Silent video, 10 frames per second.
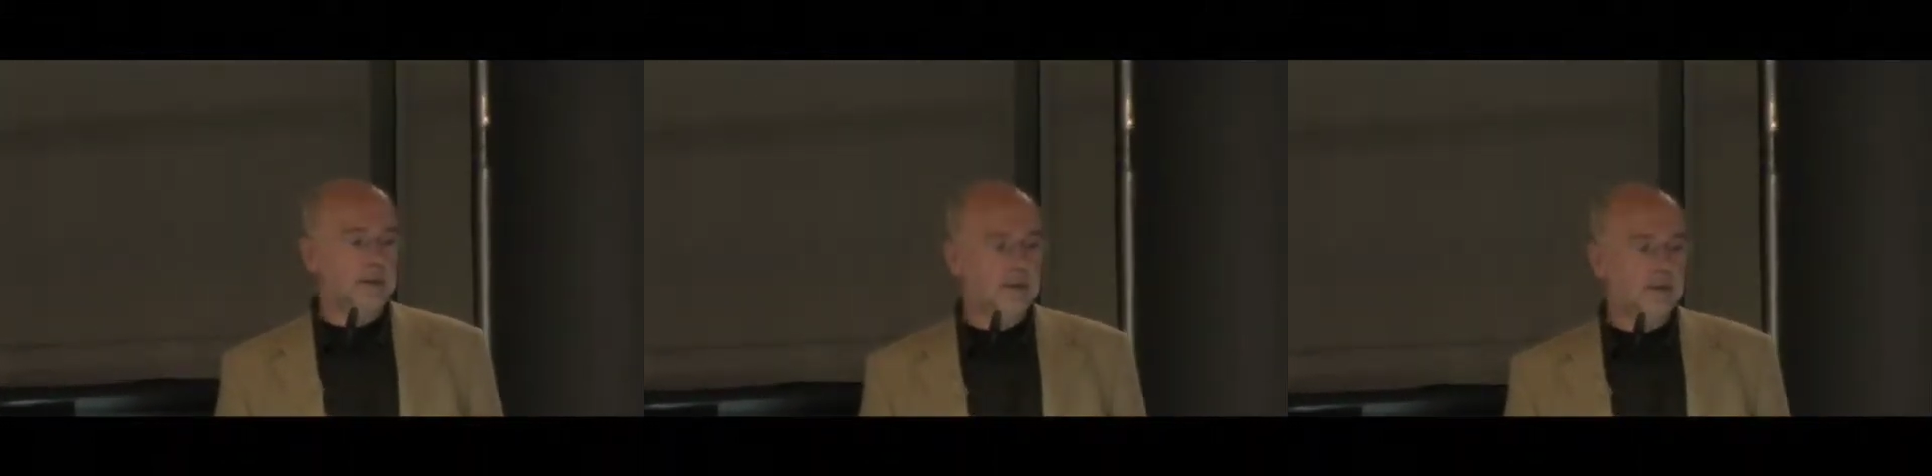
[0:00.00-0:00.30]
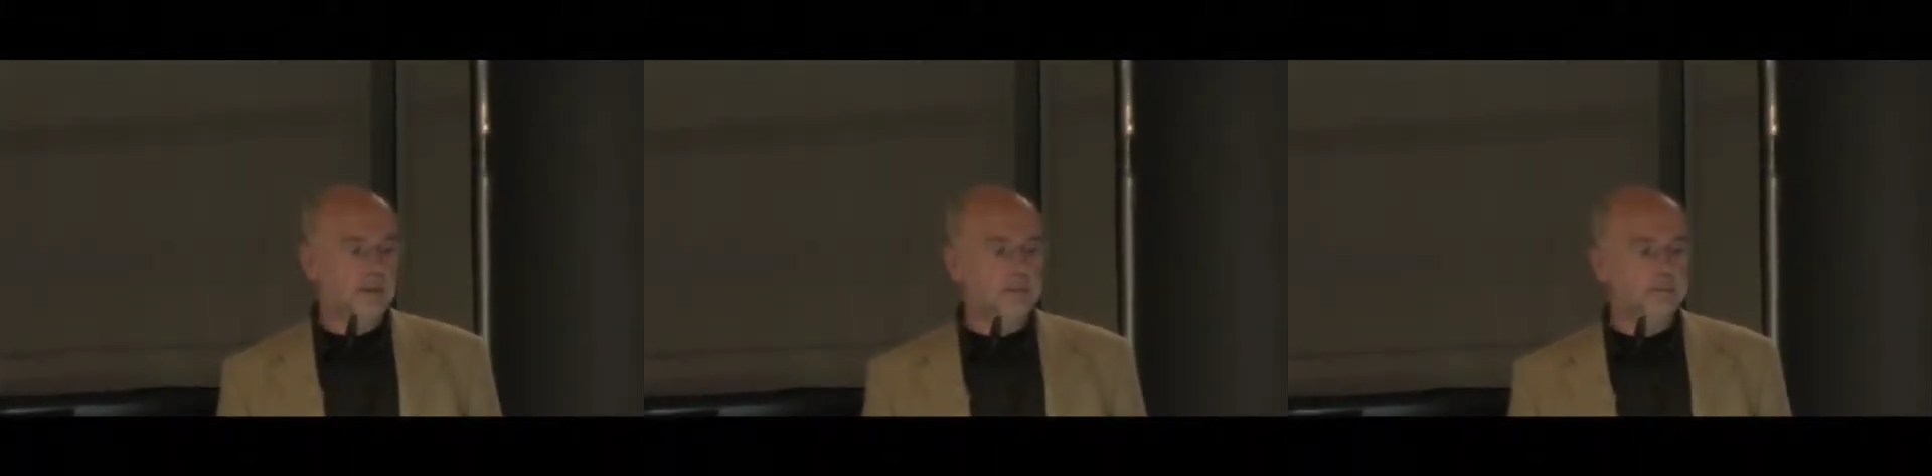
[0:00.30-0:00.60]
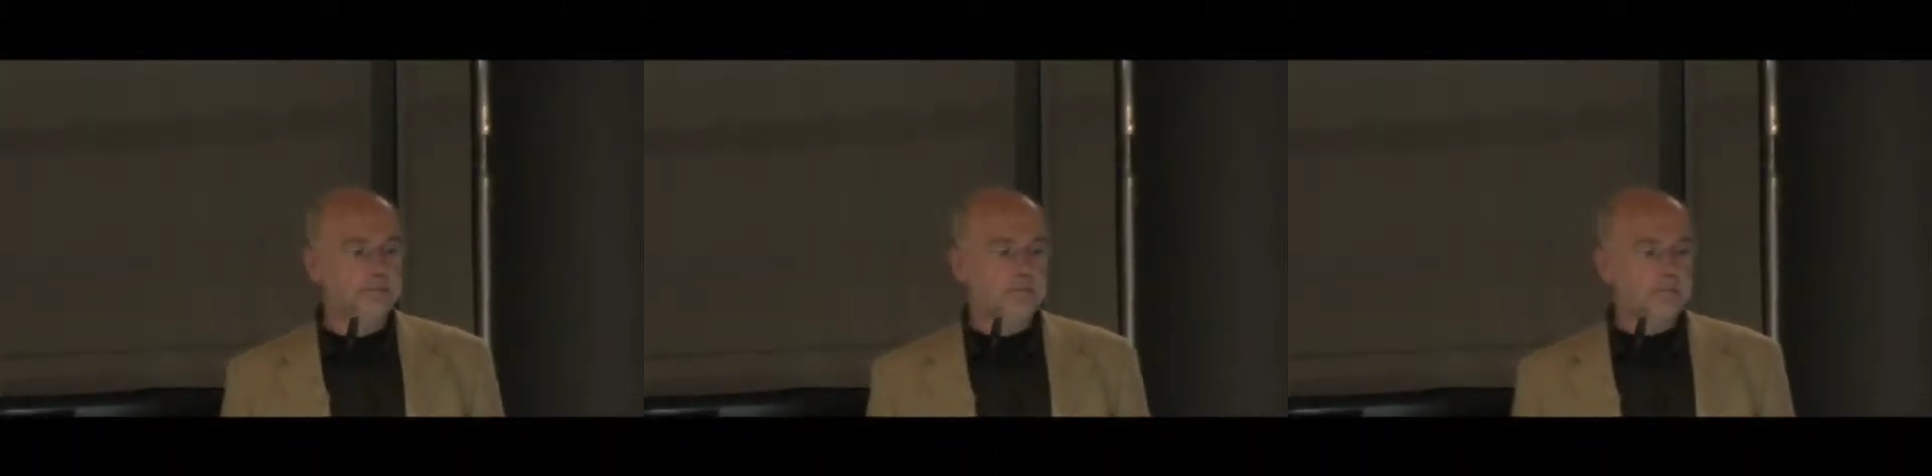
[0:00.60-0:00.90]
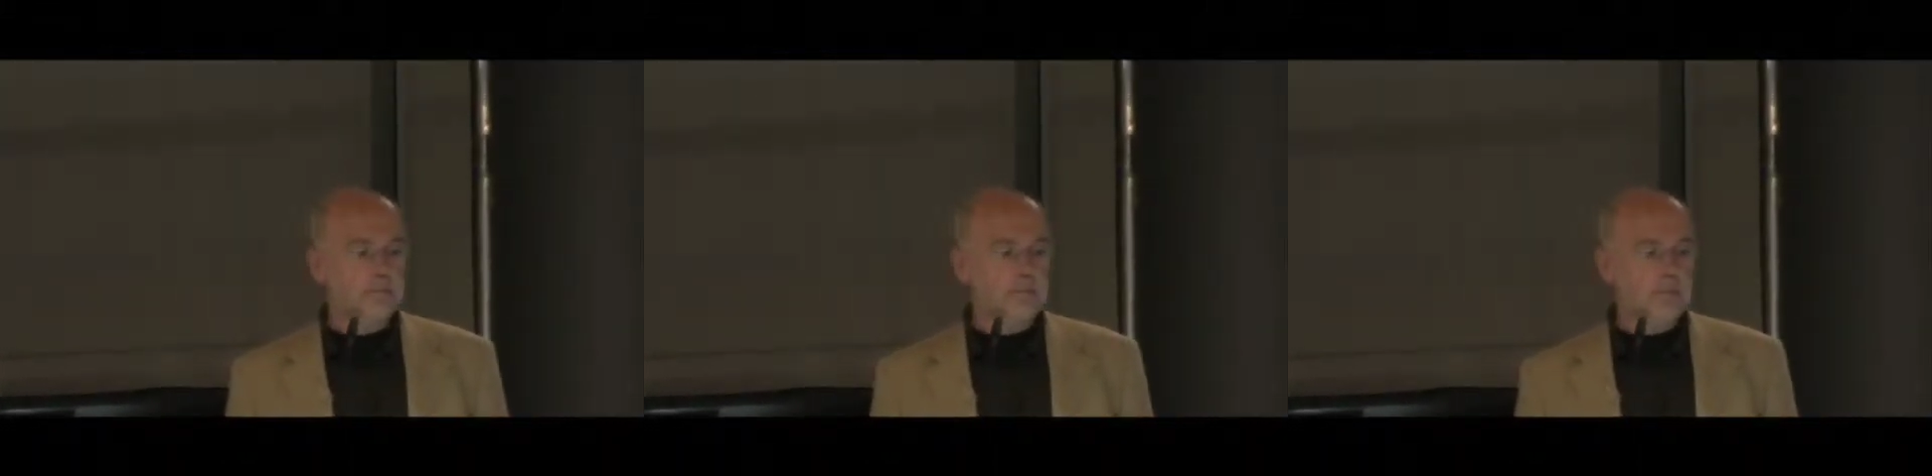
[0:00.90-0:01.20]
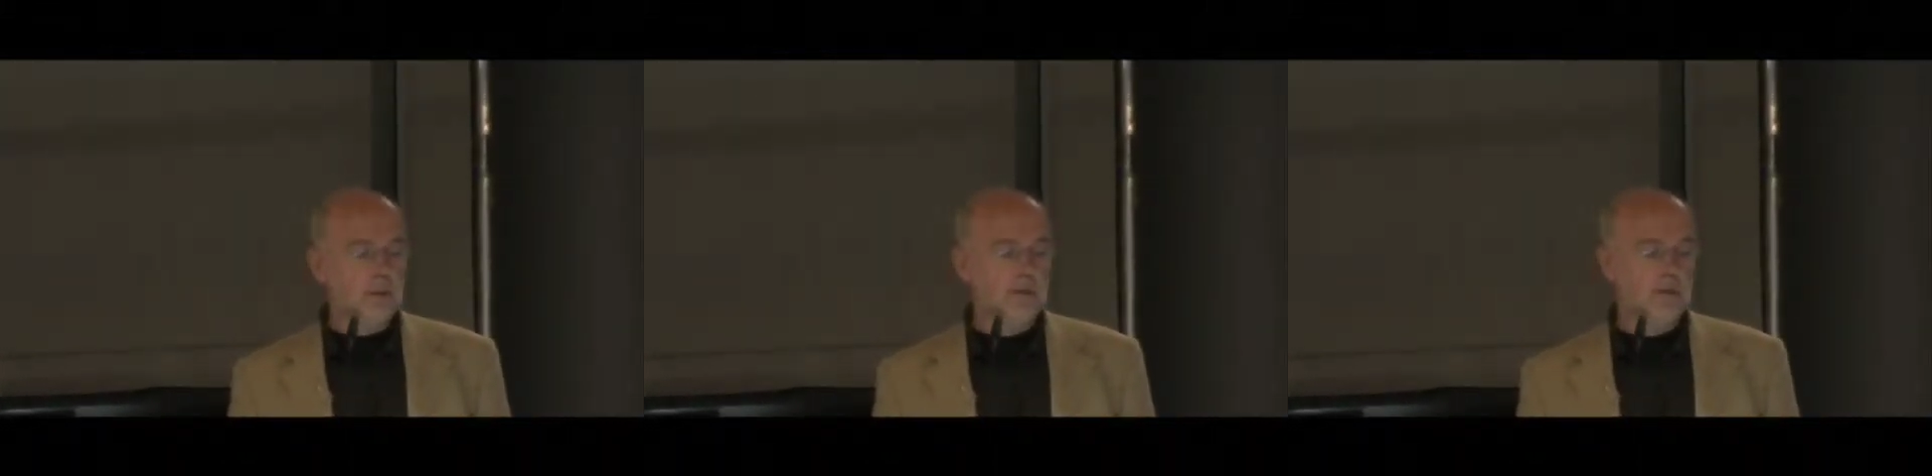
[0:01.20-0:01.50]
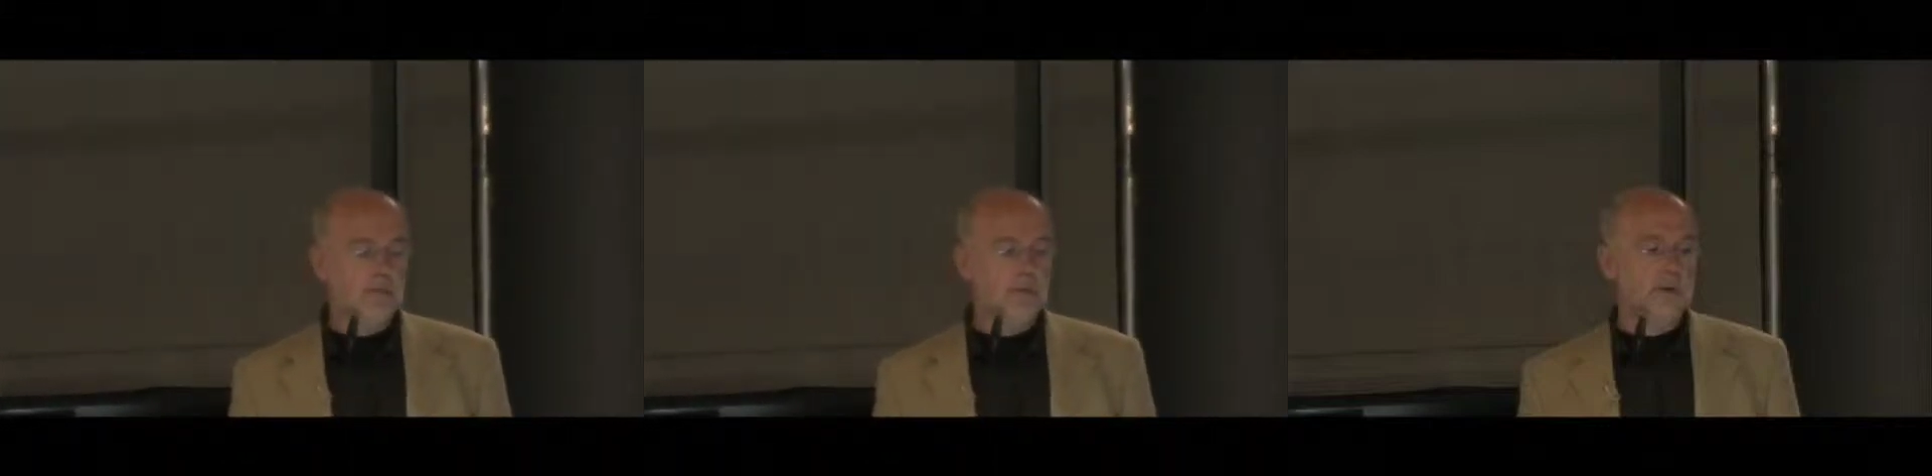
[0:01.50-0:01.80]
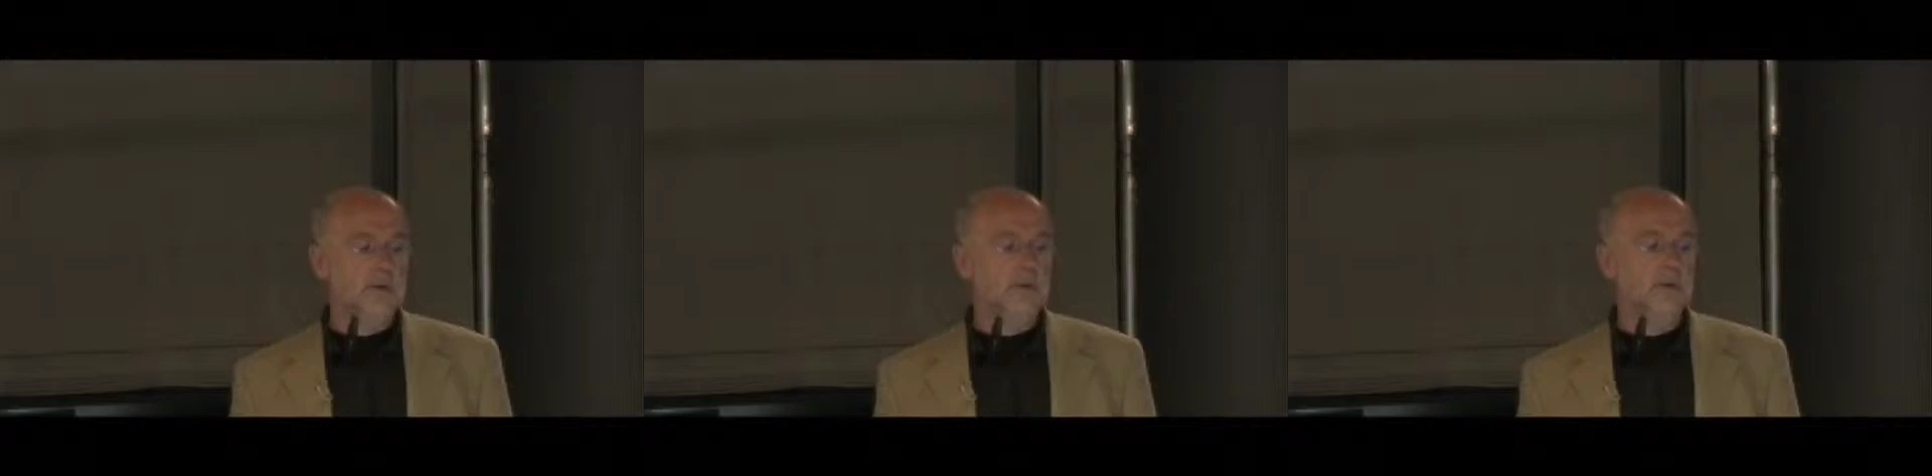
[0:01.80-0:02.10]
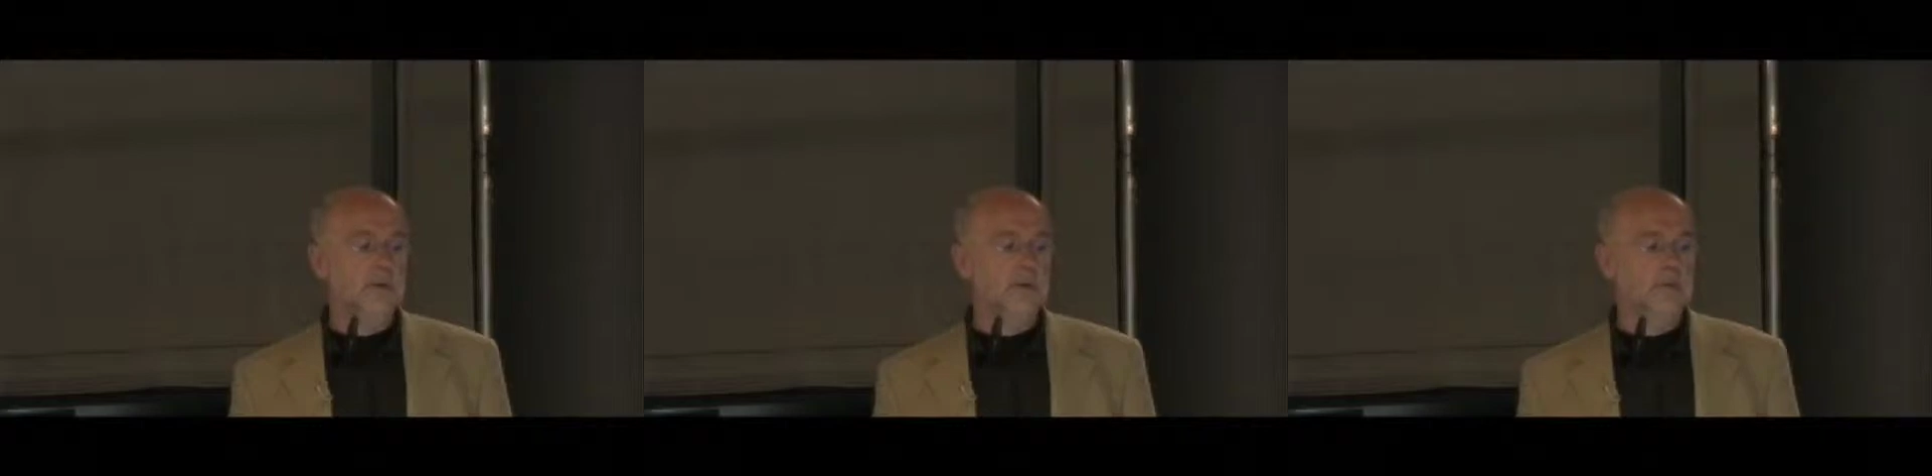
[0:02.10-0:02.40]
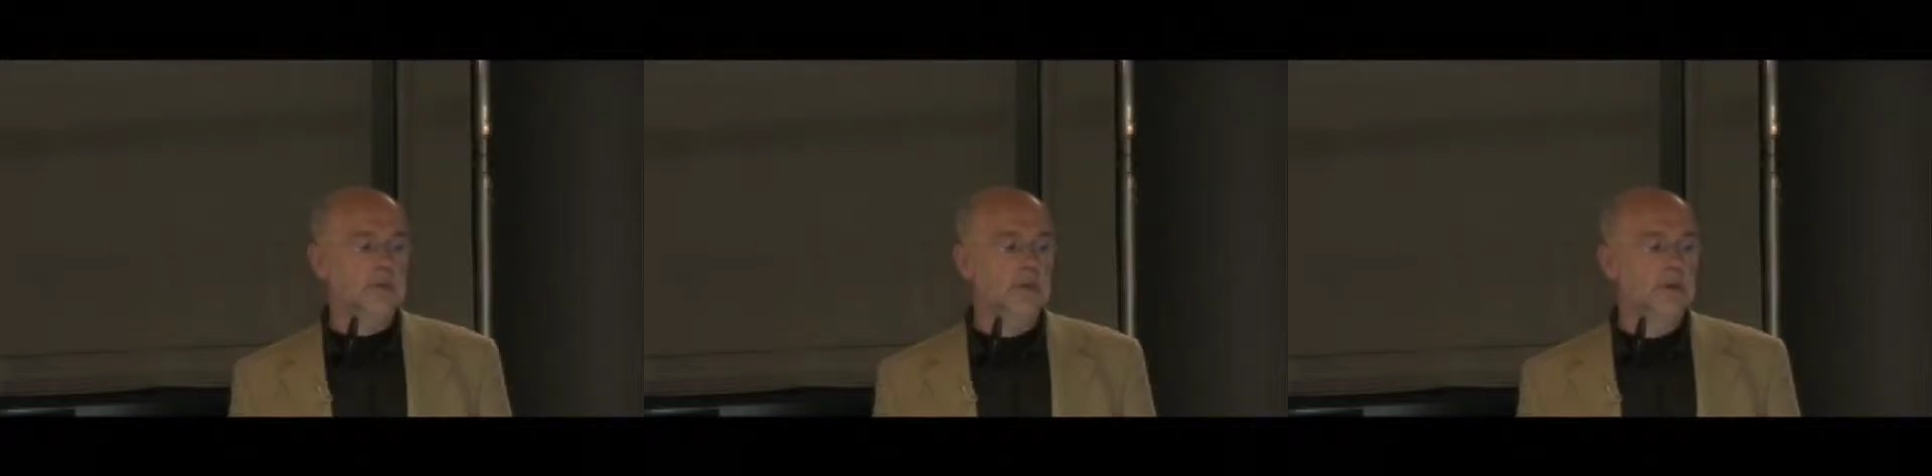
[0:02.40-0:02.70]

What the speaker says: title of my talk,